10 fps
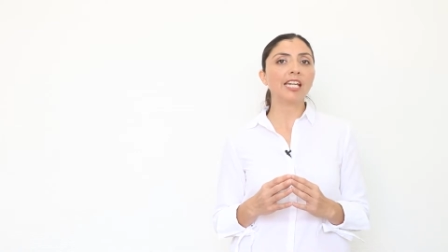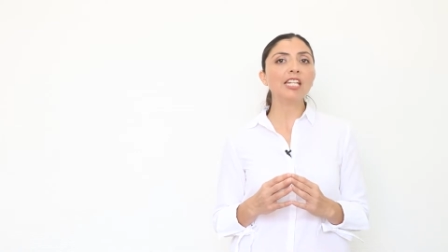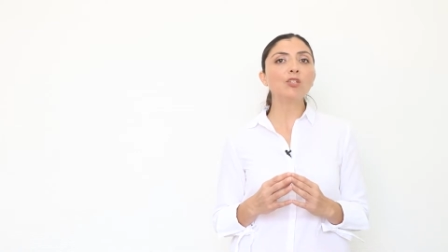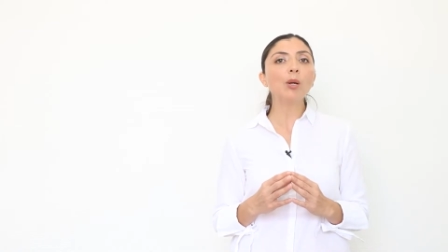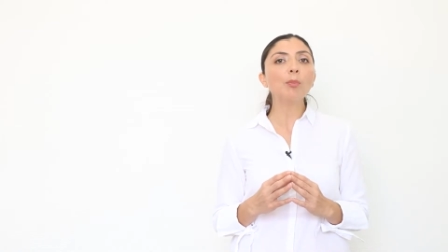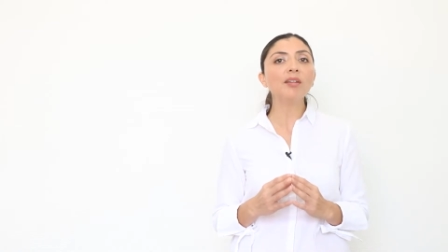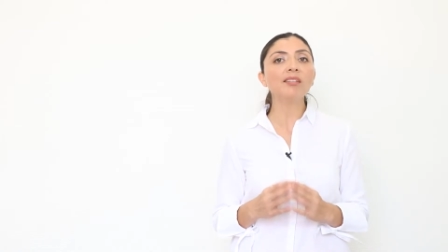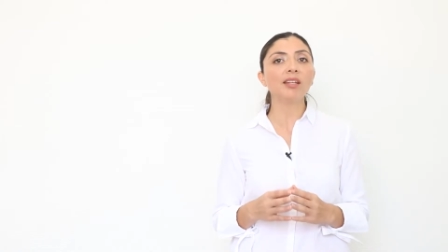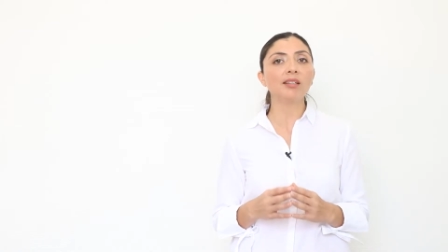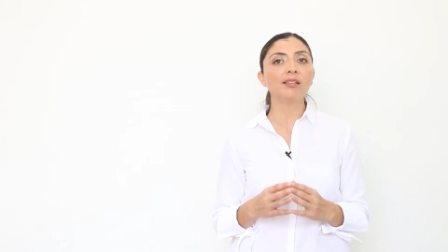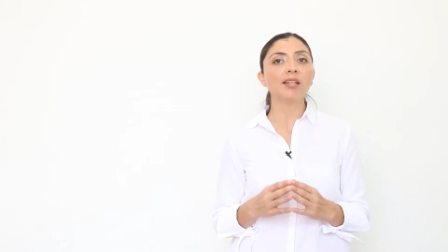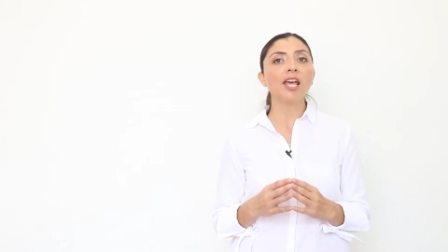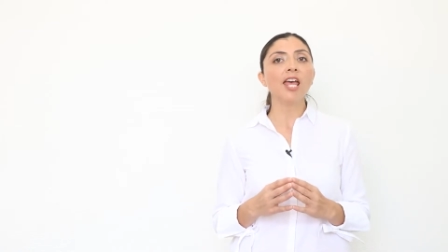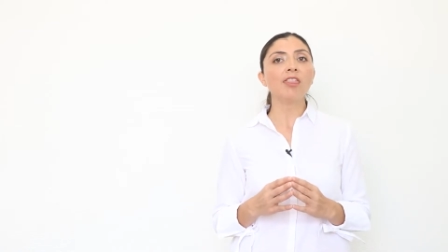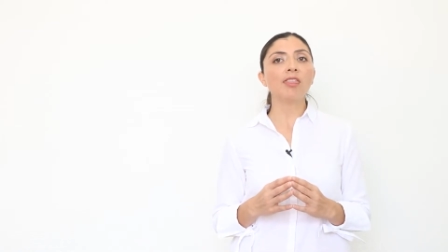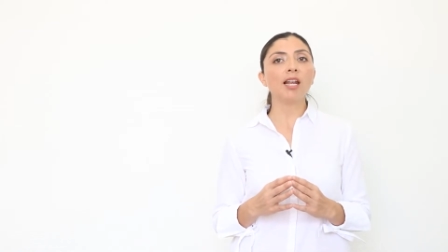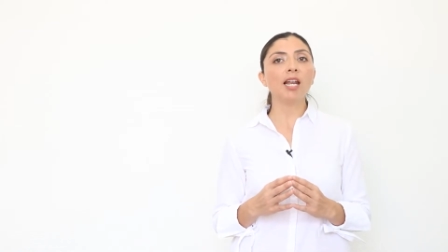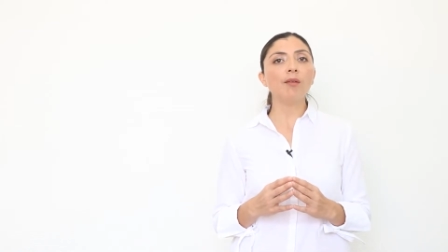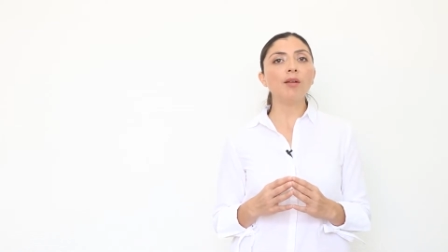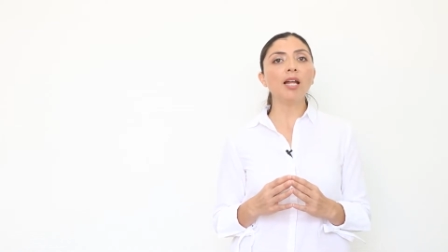It represents the
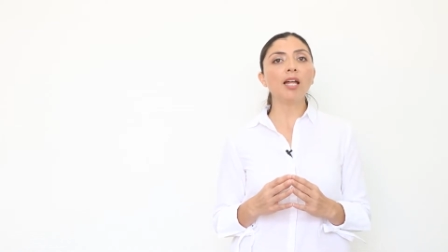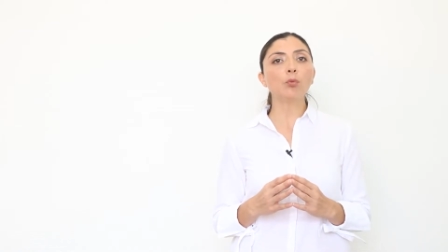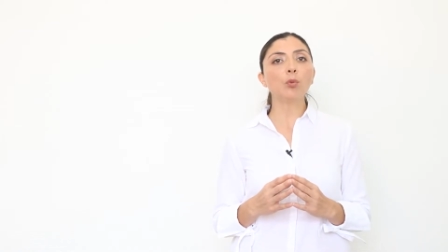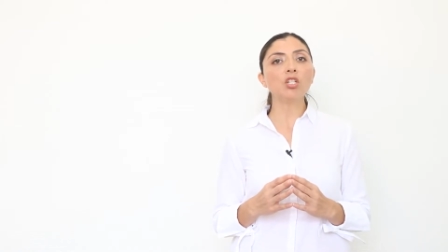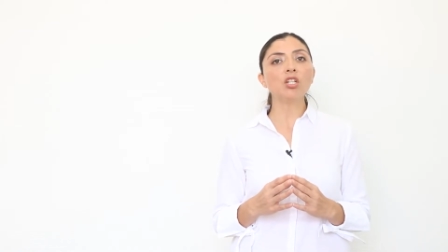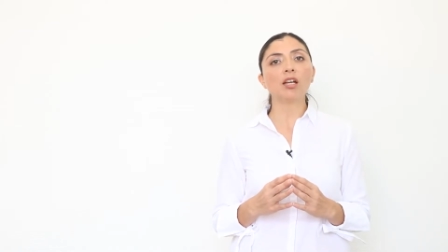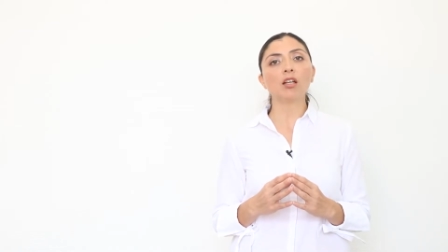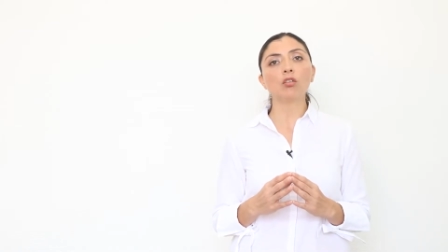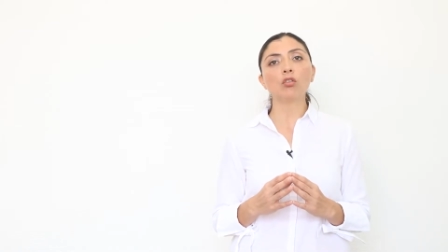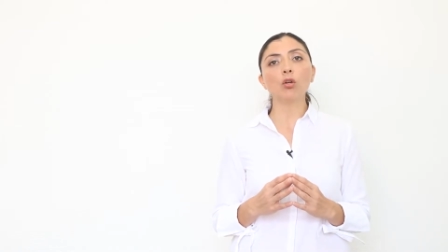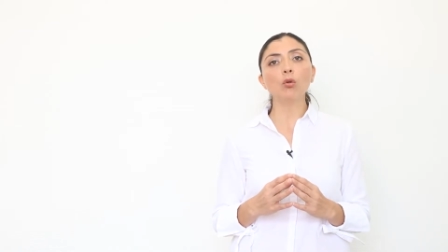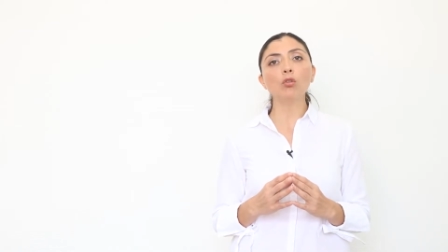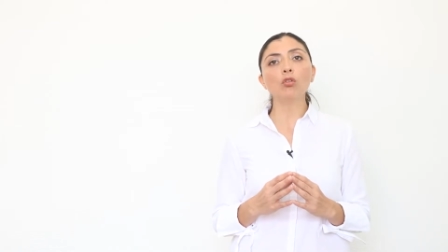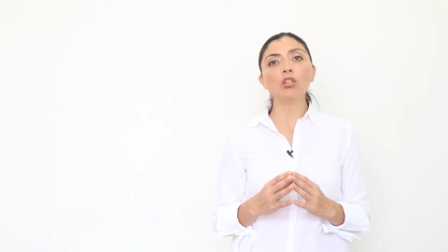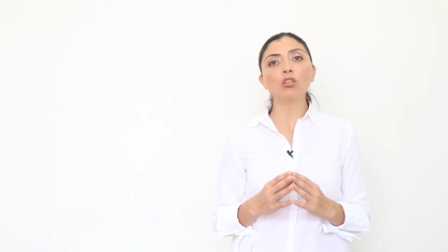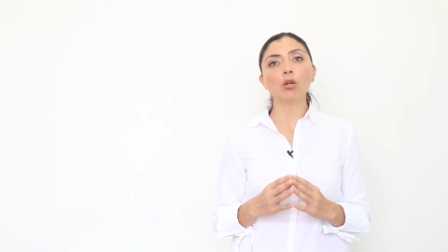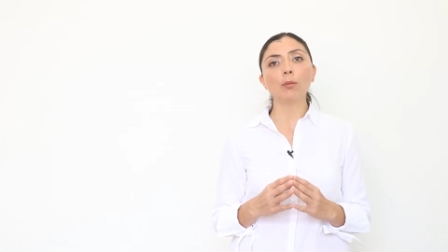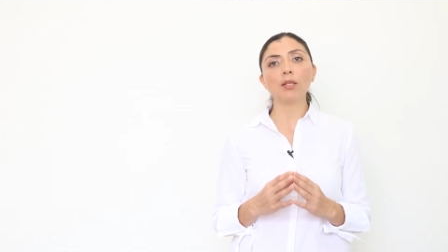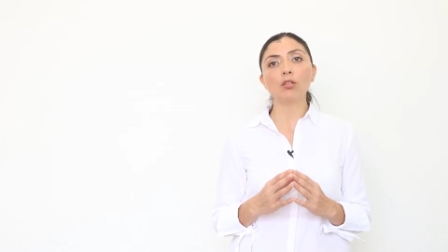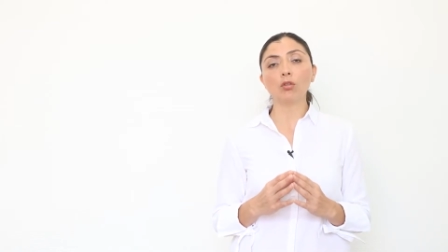level at which a solute
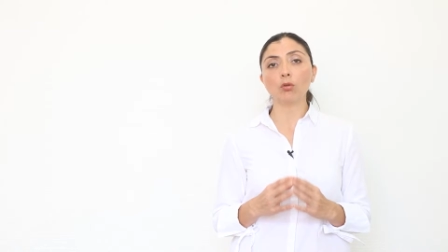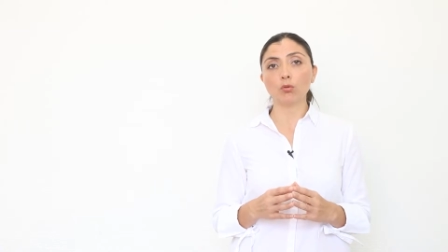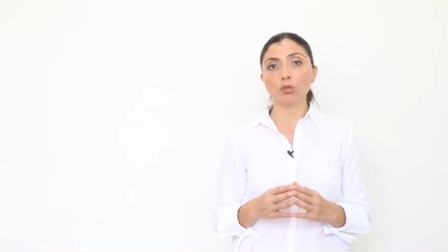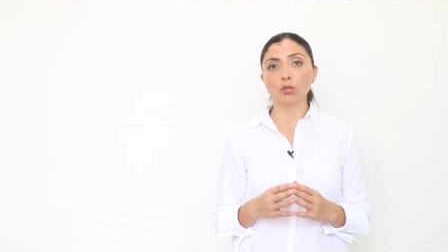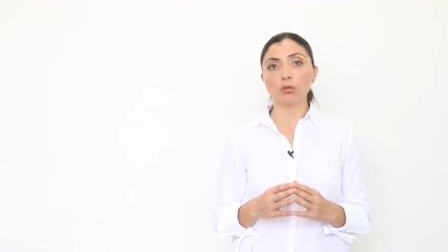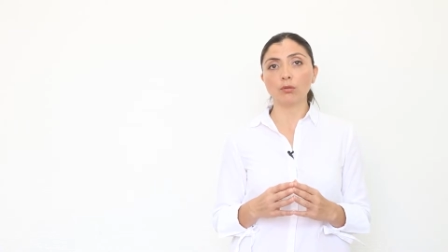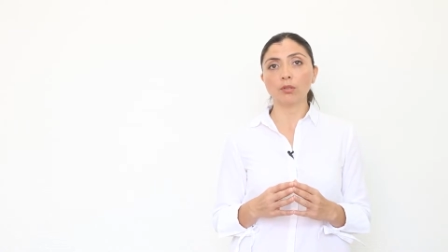dissolves in solution.